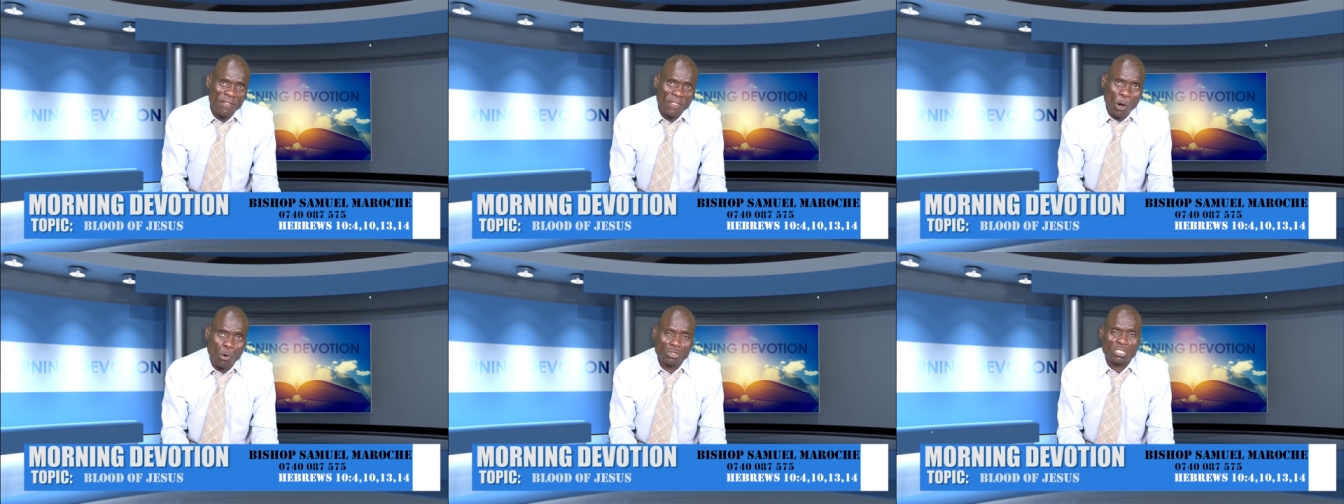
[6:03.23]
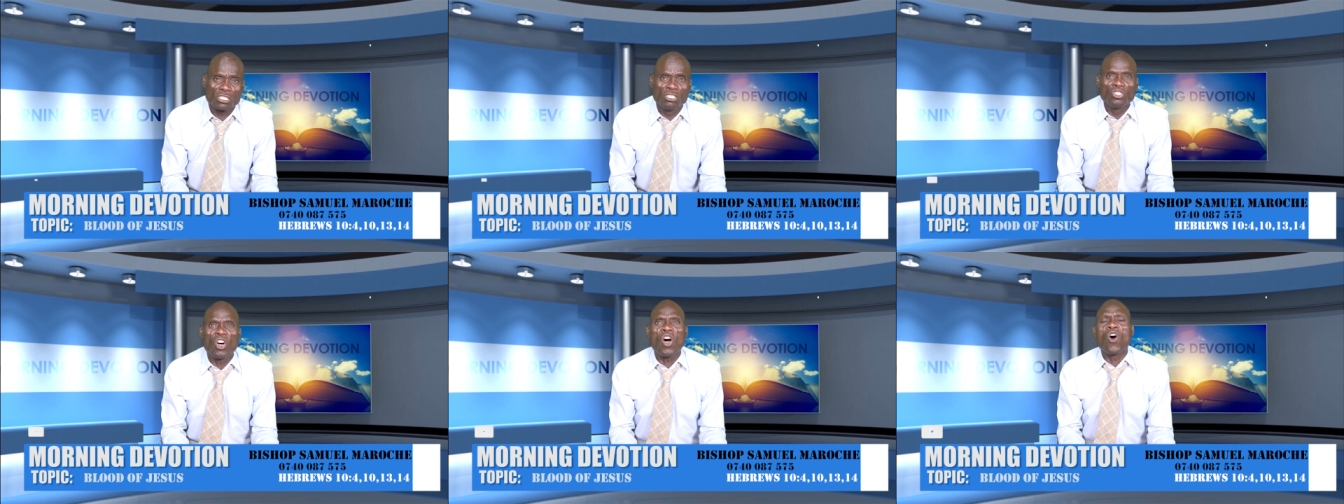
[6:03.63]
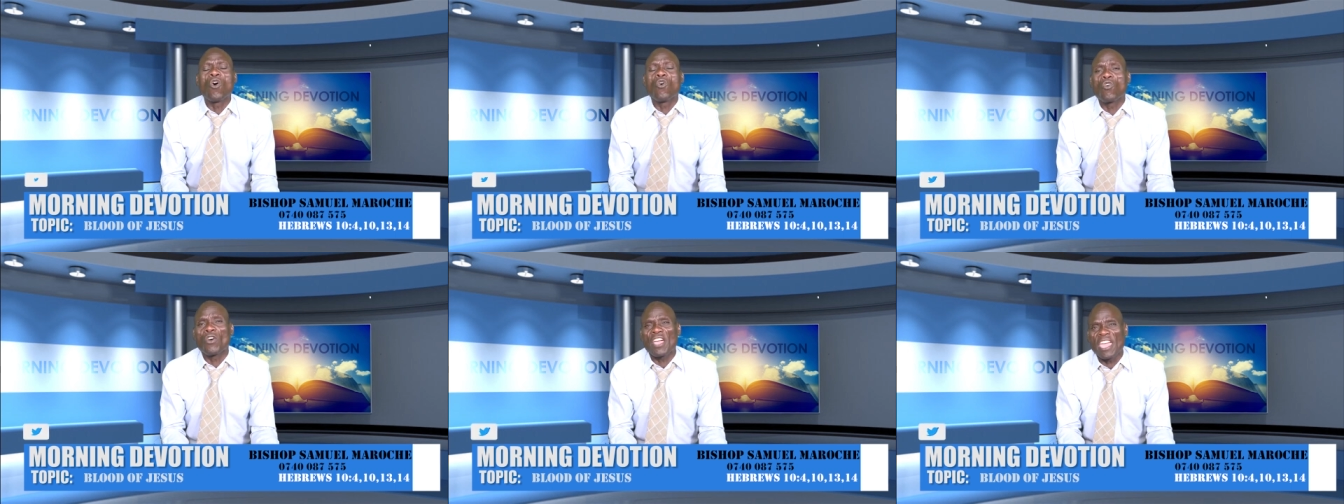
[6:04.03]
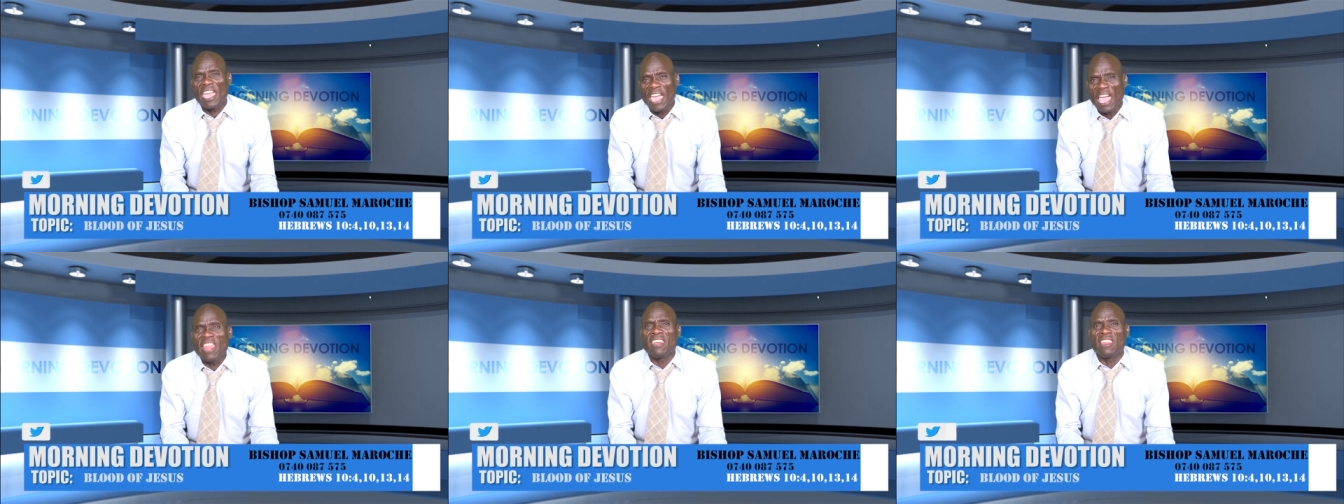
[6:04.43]
There was no
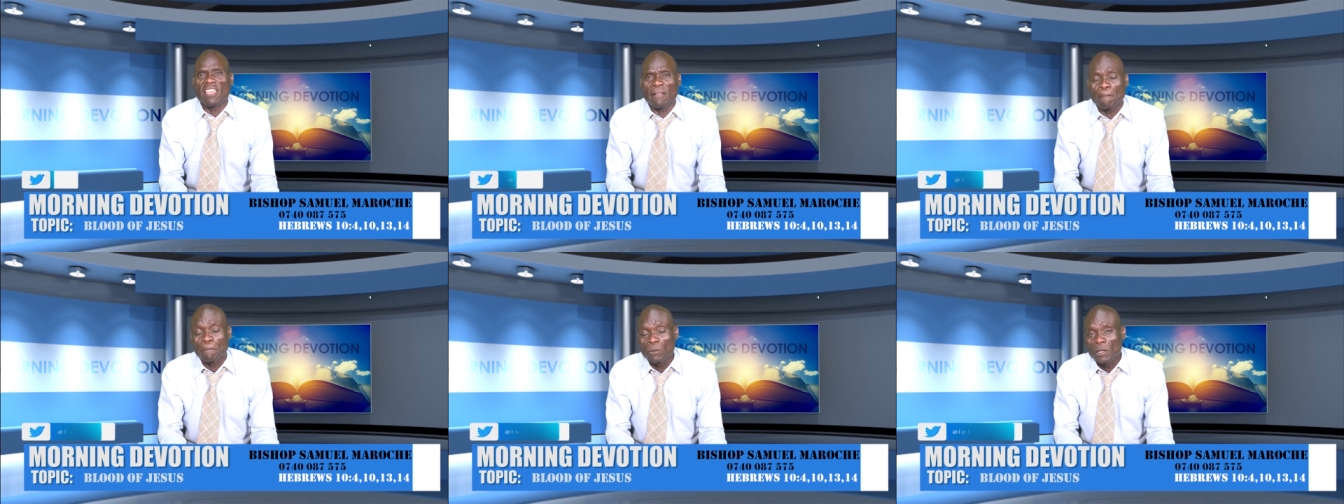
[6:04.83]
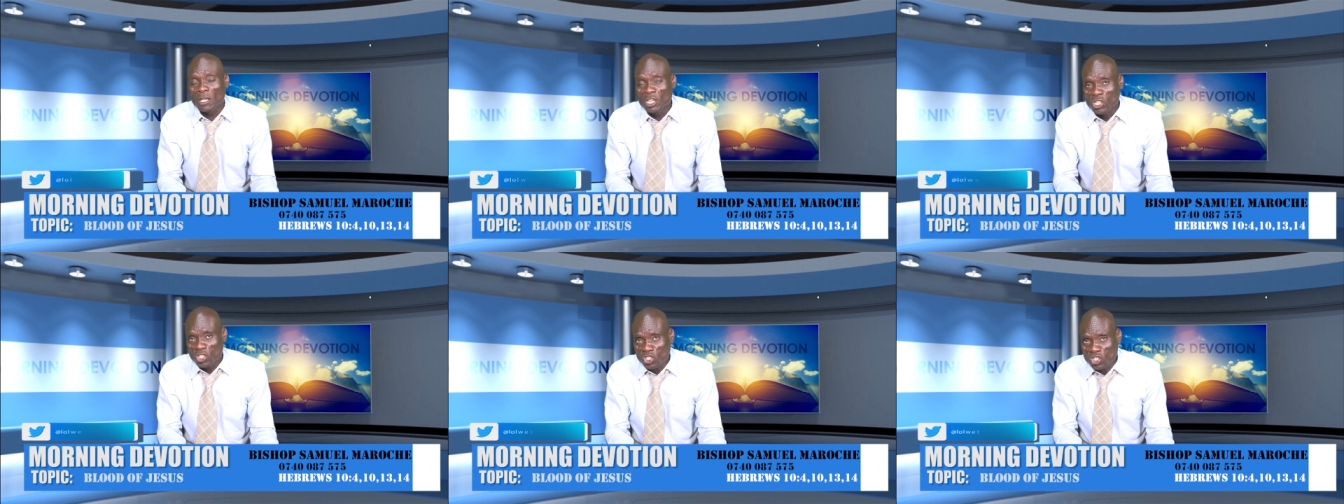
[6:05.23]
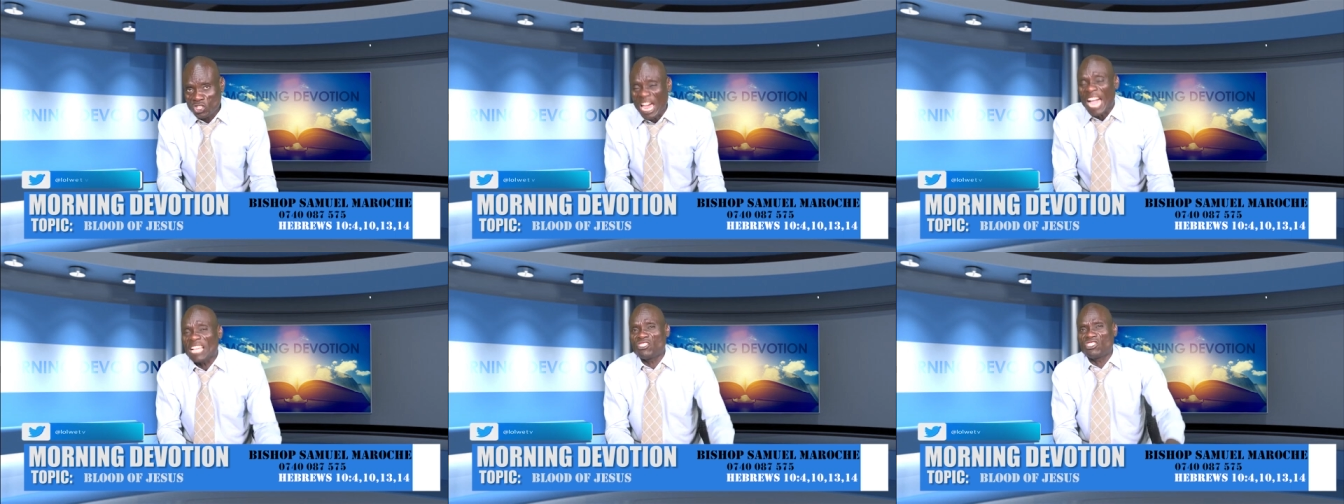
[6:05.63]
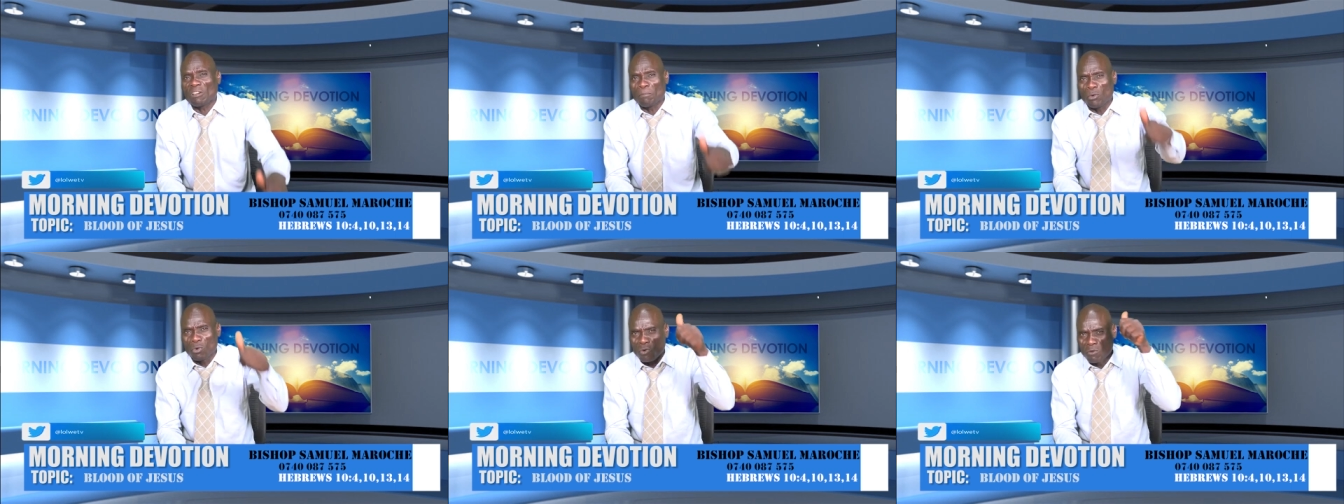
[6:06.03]
any
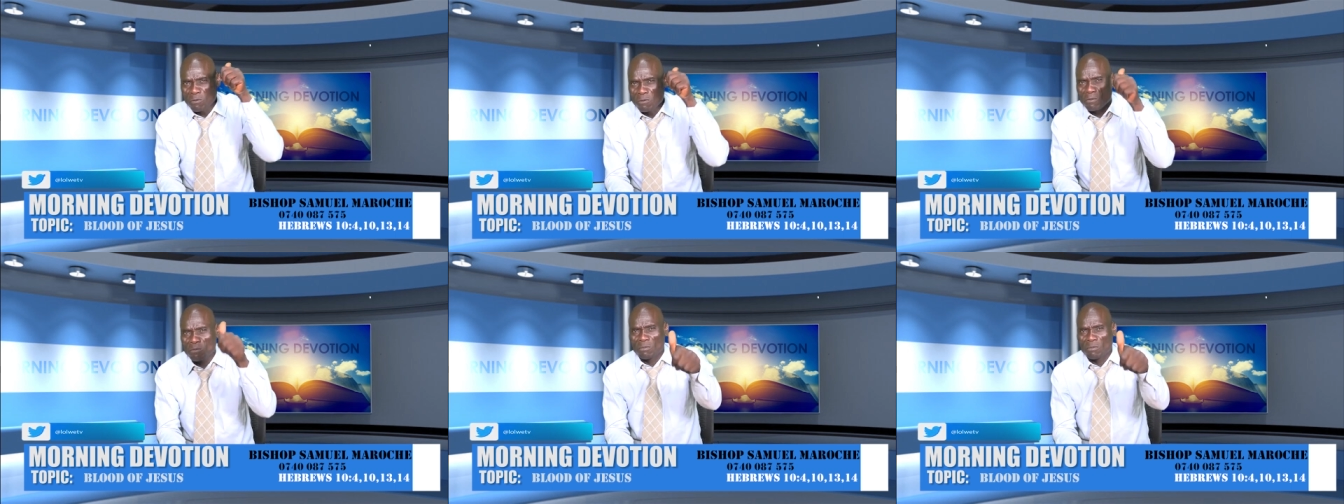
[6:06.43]
tangible